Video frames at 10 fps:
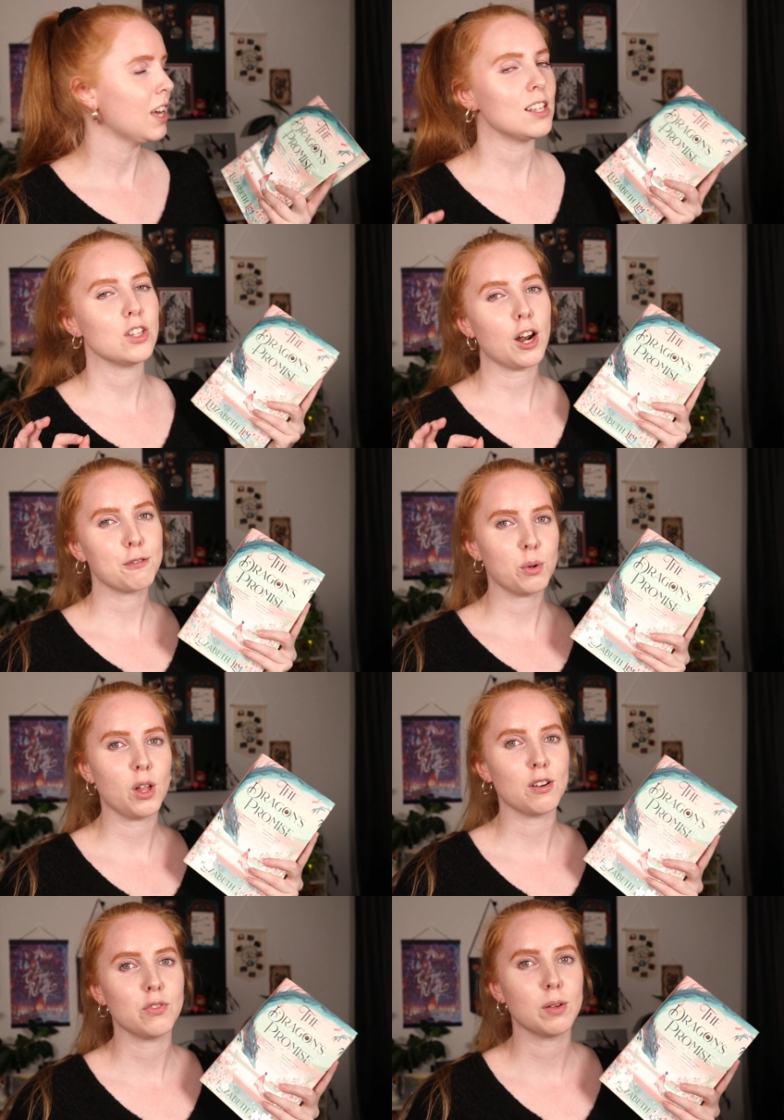It's not a full
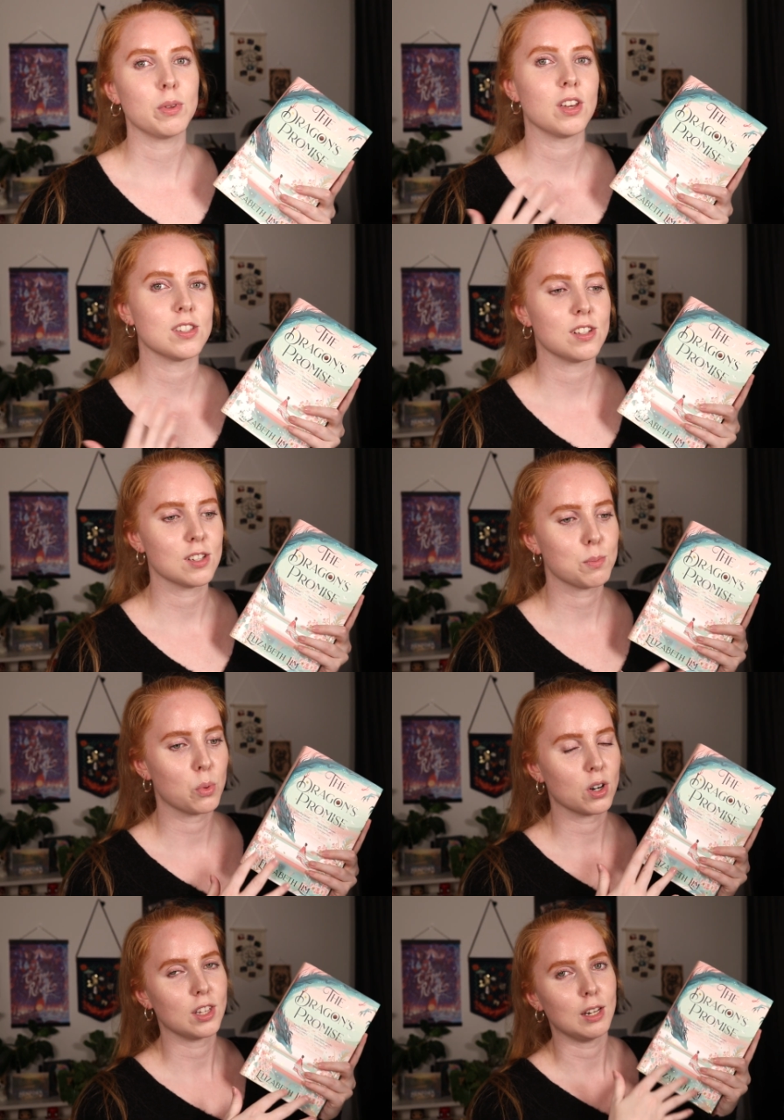on fit because it is
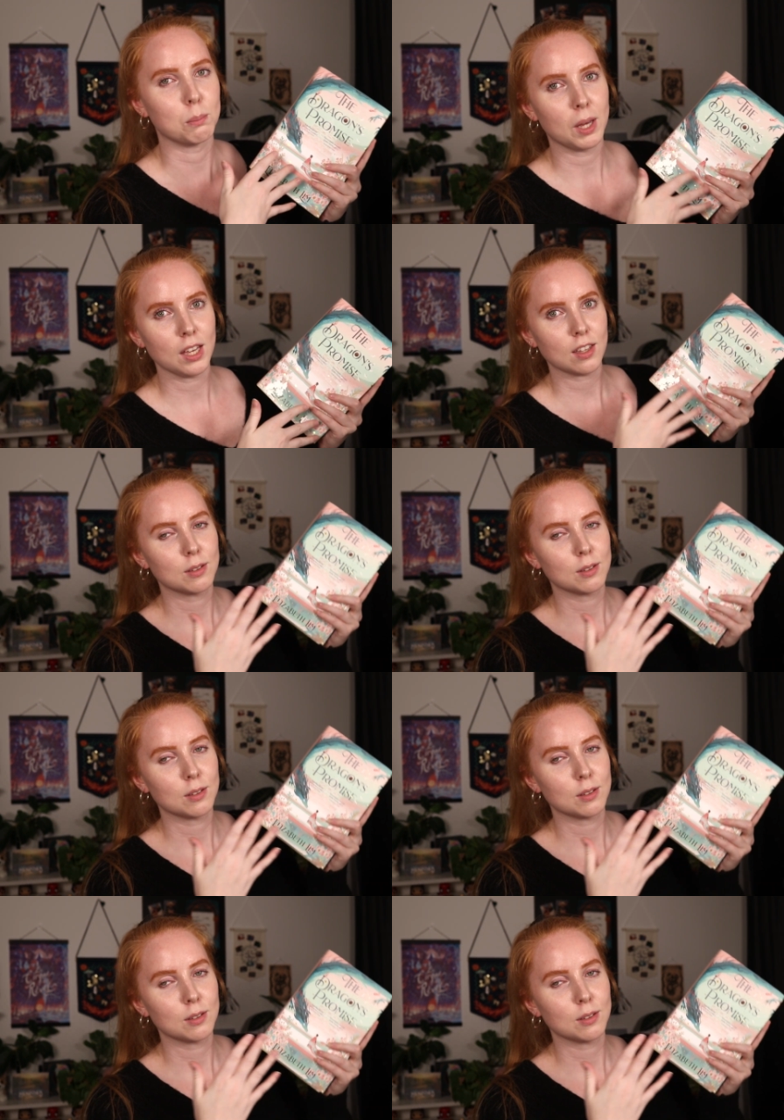more leaning pink,